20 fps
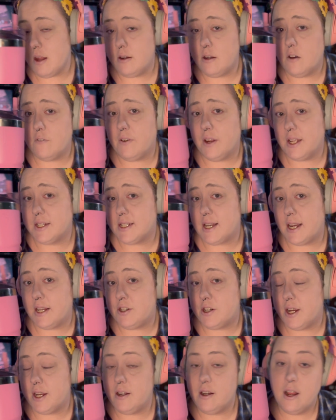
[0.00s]
Don't forget to
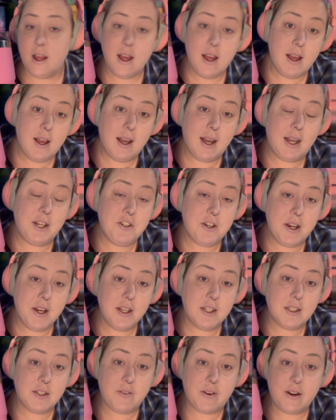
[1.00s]
hydrate.
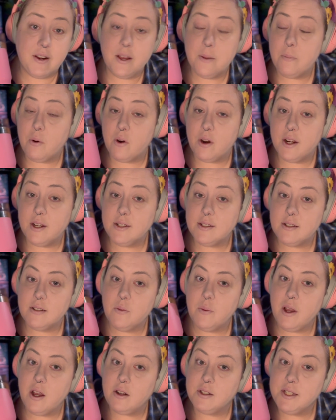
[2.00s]
Hydrating is very important.
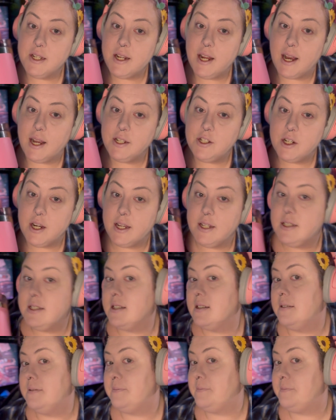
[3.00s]
We all need to hydrate.